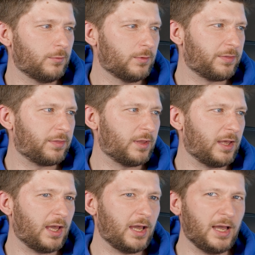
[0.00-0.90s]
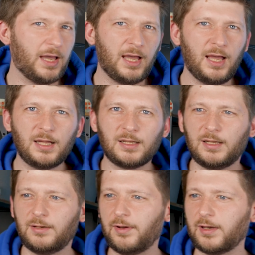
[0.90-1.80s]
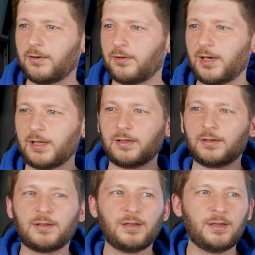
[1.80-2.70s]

what the hell have I created?